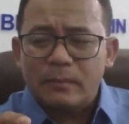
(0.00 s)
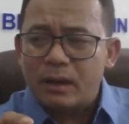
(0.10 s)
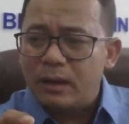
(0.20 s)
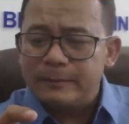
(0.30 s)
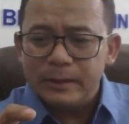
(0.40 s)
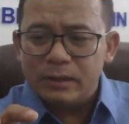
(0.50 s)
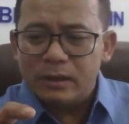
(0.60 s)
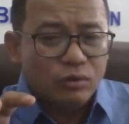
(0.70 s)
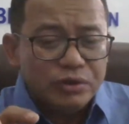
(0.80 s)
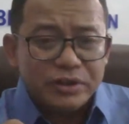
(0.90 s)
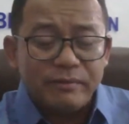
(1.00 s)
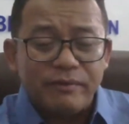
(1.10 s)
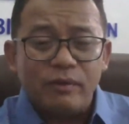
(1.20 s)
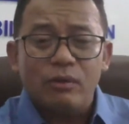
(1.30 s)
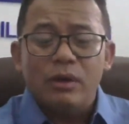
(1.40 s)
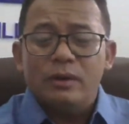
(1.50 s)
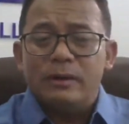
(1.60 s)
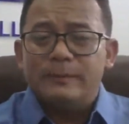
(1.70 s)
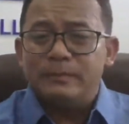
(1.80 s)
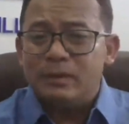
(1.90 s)
kind of the nutrition flow
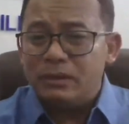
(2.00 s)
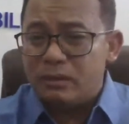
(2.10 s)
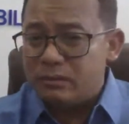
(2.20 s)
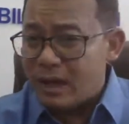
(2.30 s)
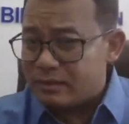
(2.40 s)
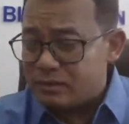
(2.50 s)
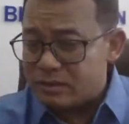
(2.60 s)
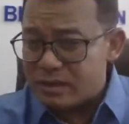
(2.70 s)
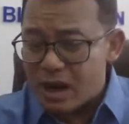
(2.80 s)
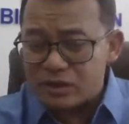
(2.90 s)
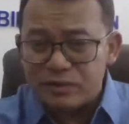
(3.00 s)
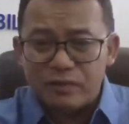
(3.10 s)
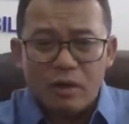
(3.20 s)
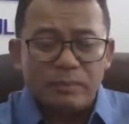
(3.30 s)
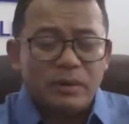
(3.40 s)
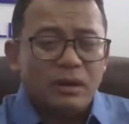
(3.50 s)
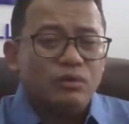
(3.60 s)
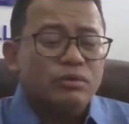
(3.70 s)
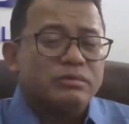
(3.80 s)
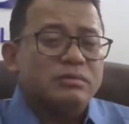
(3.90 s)
that starts from the
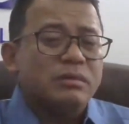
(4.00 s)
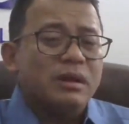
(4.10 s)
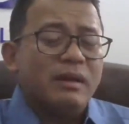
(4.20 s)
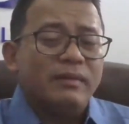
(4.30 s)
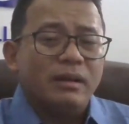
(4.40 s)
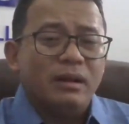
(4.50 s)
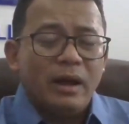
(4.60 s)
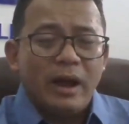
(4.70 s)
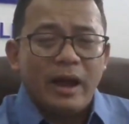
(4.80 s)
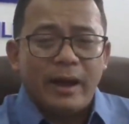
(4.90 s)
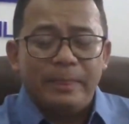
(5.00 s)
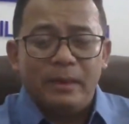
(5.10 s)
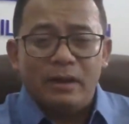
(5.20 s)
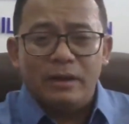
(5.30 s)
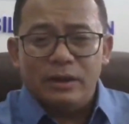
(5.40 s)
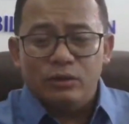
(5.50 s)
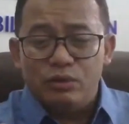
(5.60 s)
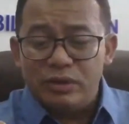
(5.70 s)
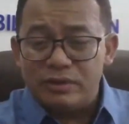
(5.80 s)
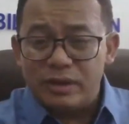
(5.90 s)
root level, and the
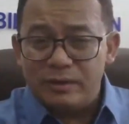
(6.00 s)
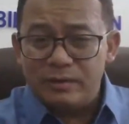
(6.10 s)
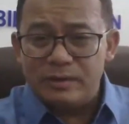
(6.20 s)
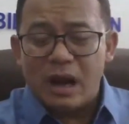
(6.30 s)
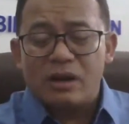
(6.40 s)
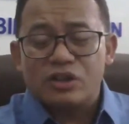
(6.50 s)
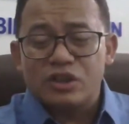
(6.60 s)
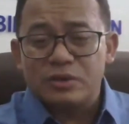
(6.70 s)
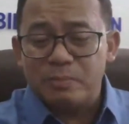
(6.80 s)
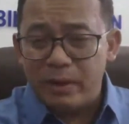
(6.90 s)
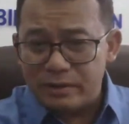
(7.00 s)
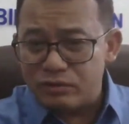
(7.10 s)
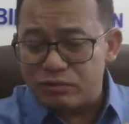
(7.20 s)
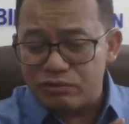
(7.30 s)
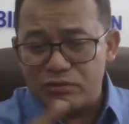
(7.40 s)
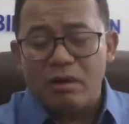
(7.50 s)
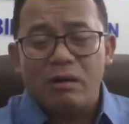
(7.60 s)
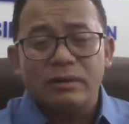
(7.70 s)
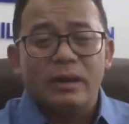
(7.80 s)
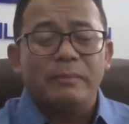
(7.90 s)
nutrients are spread
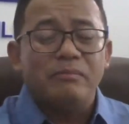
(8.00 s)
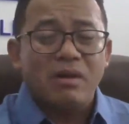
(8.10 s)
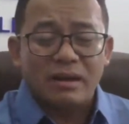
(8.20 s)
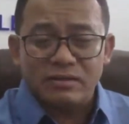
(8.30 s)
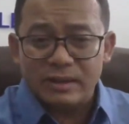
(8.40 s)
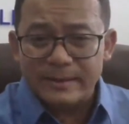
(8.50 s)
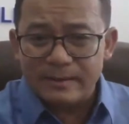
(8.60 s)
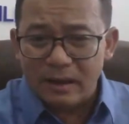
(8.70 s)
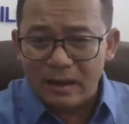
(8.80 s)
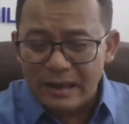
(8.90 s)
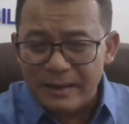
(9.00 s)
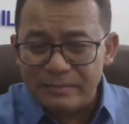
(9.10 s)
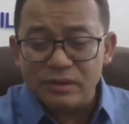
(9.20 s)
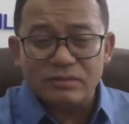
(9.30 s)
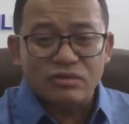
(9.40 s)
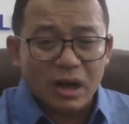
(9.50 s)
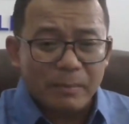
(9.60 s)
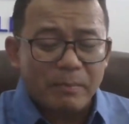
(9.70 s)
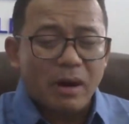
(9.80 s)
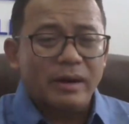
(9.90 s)
throughout the branches, the leaves, the
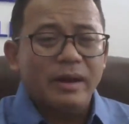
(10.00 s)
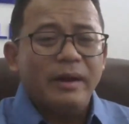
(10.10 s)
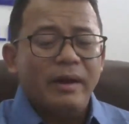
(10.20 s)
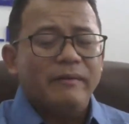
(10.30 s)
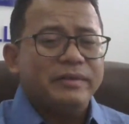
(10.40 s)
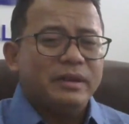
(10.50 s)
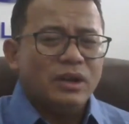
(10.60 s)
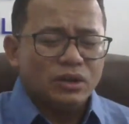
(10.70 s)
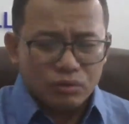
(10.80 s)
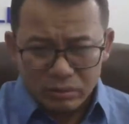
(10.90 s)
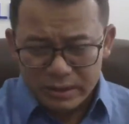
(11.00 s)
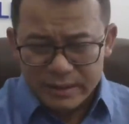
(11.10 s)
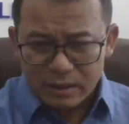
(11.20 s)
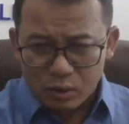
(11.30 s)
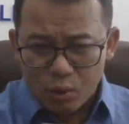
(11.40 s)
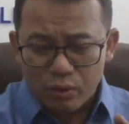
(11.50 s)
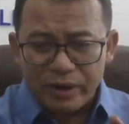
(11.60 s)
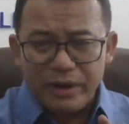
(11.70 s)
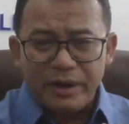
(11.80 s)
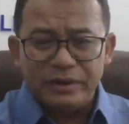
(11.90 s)
trunk part, everything. So it's a
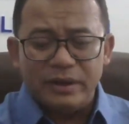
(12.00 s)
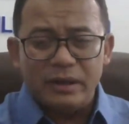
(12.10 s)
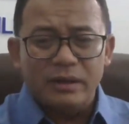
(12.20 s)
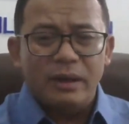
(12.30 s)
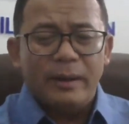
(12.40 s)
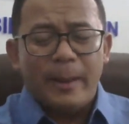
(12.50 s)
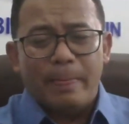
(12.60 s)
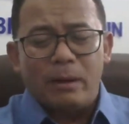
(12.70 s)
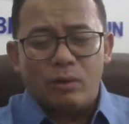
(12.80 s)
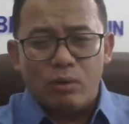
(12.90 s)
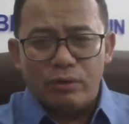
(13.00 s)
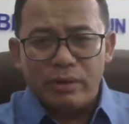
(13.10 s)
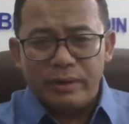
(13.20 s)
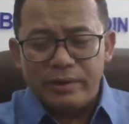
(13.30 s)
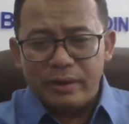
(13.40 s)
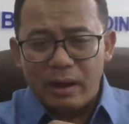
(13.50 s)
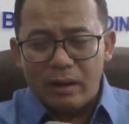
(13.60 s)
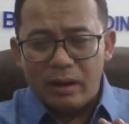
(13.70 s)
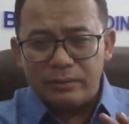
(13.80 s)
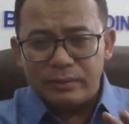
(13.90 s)
coordinating
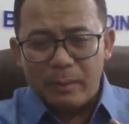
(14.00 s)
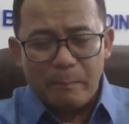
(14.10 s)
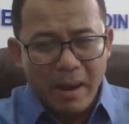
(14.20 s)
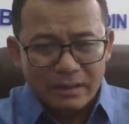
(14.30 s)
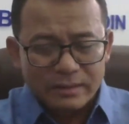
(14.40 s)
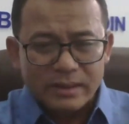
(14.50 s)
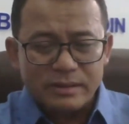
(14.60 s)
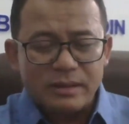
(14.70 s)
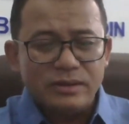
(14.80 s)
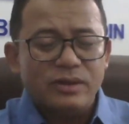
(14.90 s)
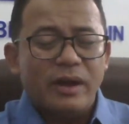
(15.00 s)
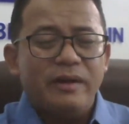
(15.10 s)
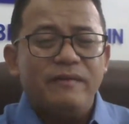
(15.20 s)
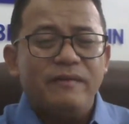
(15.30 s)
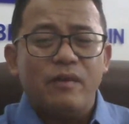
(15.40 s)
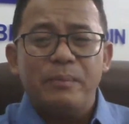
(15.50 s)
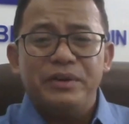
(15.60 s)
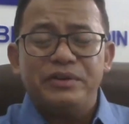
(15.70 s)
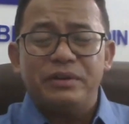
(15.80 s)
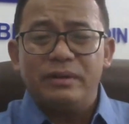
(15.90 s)
the messages, the
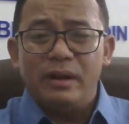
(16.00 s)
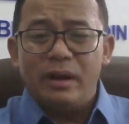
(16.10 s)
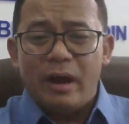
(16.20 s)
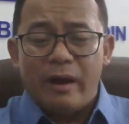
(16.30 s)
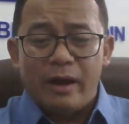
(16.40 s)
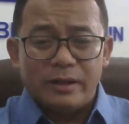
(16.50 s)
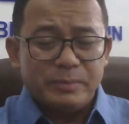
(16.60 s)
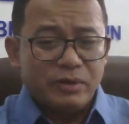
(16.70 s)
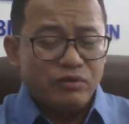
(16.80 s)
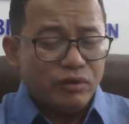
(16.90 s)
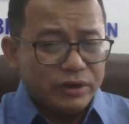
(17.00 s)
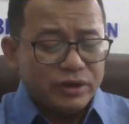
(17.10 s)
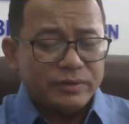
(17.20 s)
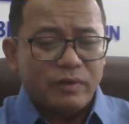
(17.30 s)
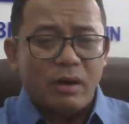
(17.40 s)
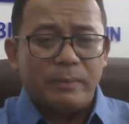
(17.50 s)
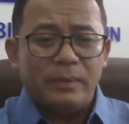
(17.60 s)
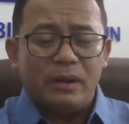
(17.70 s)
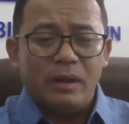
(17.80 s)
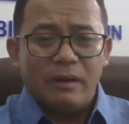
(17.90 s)
information has been reached from
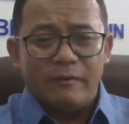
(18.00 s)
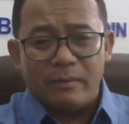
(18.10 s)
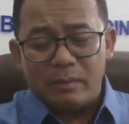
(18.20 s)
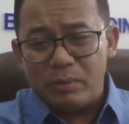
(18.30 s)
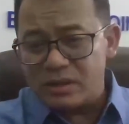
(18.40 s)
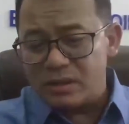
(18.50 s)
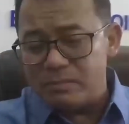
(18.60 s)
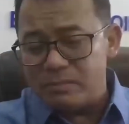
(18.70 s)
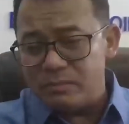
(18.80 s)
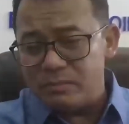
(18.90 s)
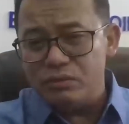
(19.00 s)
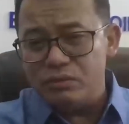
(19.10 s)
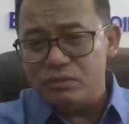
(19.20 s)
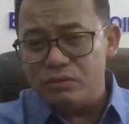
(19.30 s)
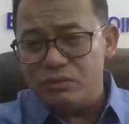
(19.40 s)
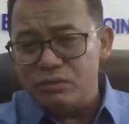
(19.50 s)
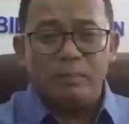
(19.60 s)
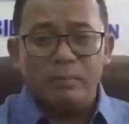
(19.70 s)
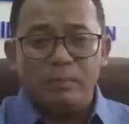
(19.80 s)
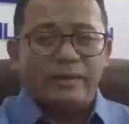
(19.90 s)
the bottom to the top
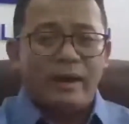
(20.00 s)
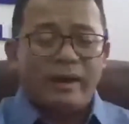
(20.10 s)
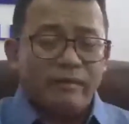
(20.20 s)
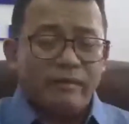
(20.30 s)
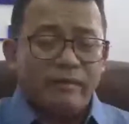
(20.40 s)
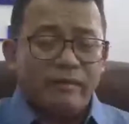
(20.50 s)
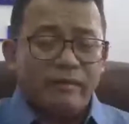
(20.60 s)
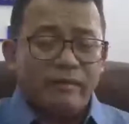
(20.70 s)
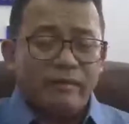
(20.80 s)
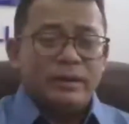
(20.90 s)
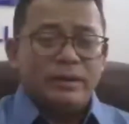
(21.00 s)
and everywhere